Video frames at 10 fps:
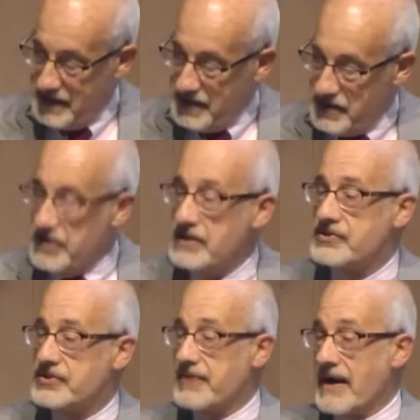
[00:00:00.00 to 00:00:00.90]
She
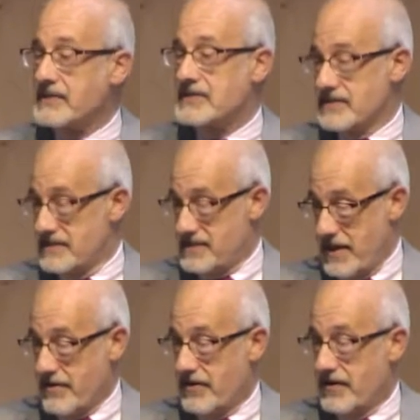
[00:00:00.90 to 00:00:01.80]
instructed
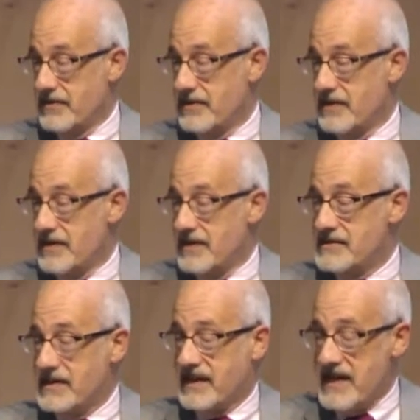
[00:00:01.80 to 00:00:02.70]
Tara
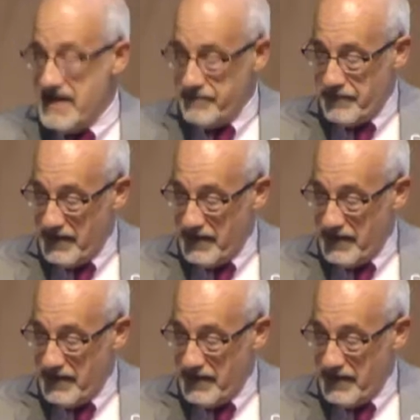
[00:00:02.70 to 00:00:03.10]
to keep